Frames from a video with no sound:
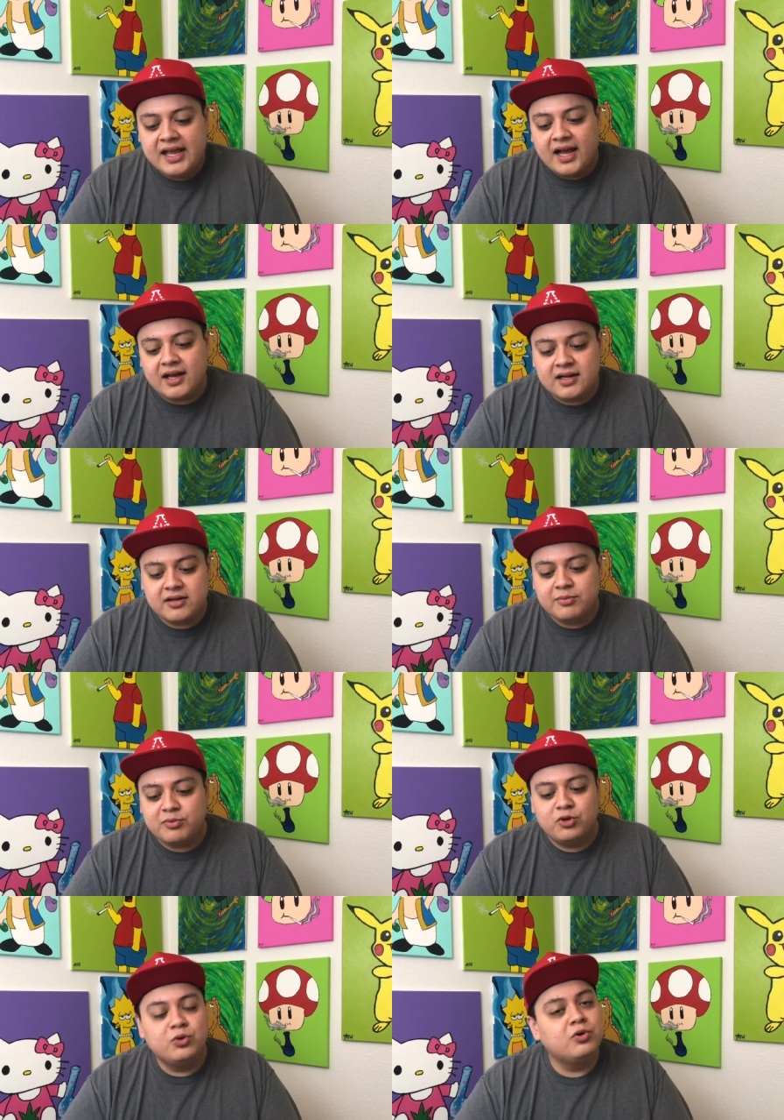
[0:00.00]

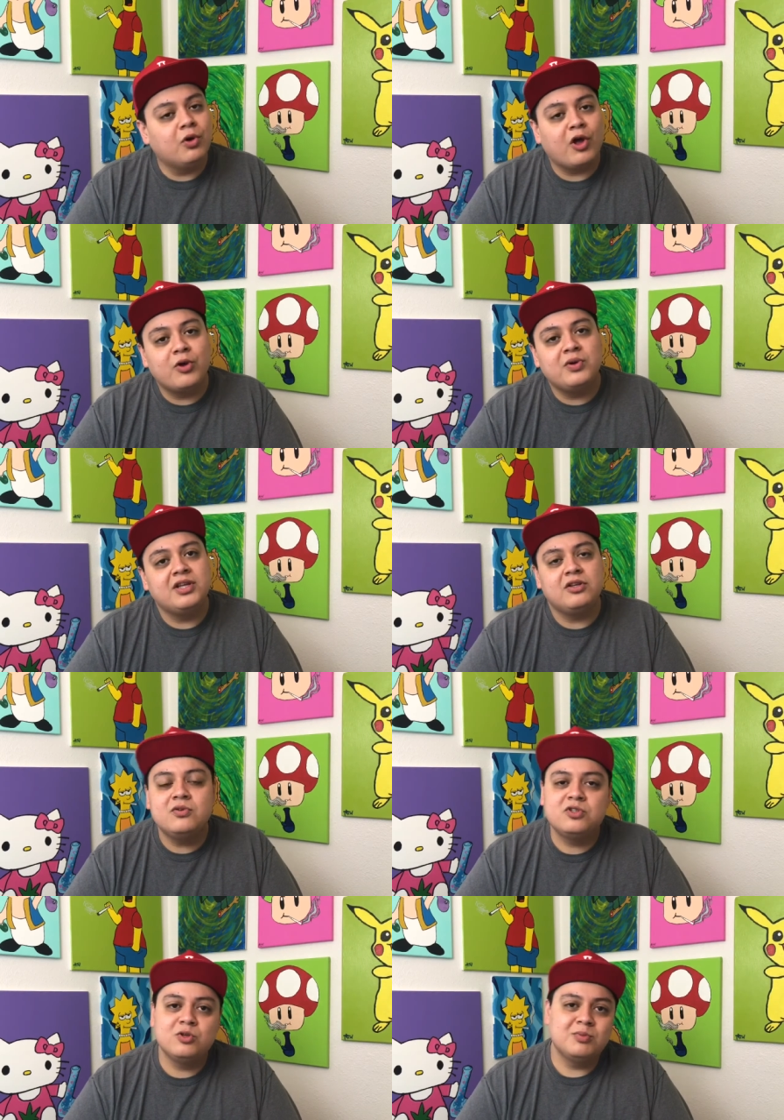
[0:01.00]
Google owning
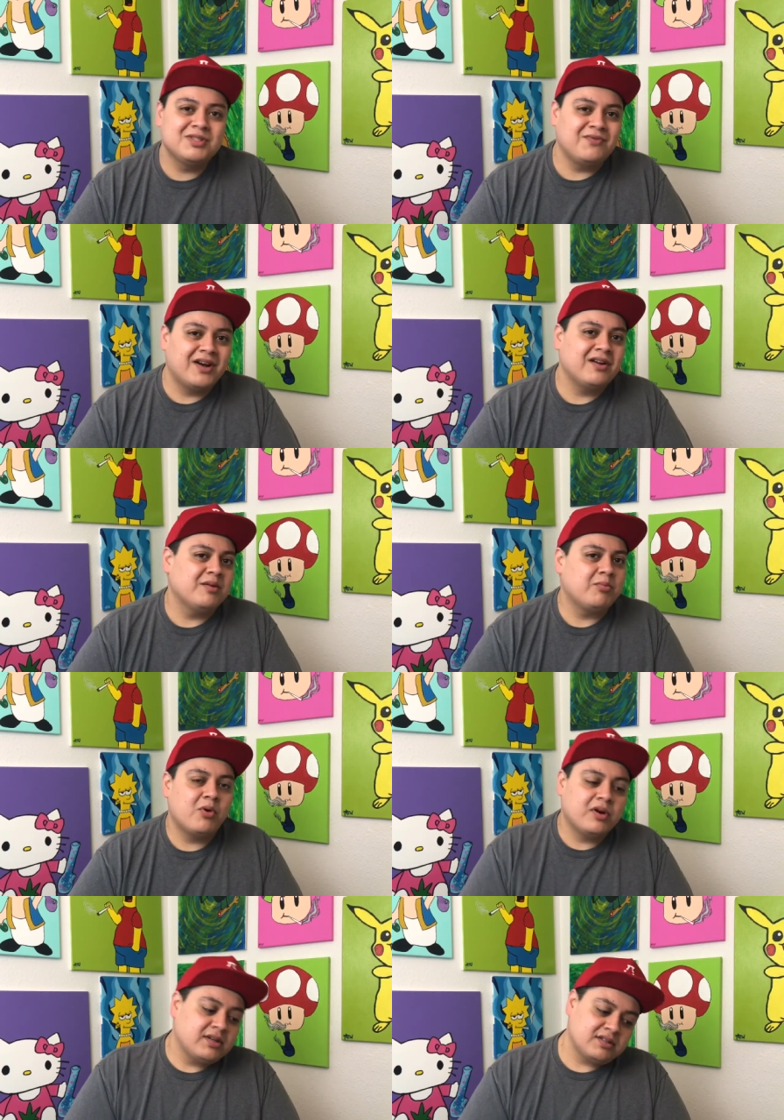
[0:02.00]
YouTube is very
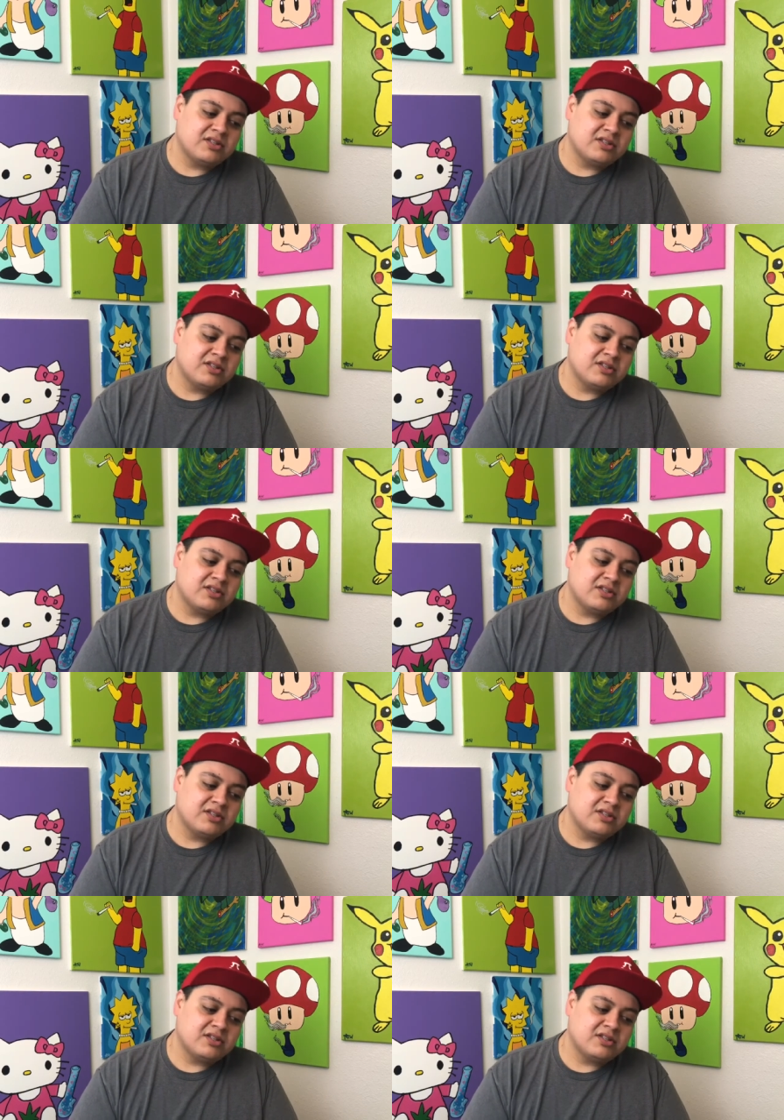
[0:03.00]
important.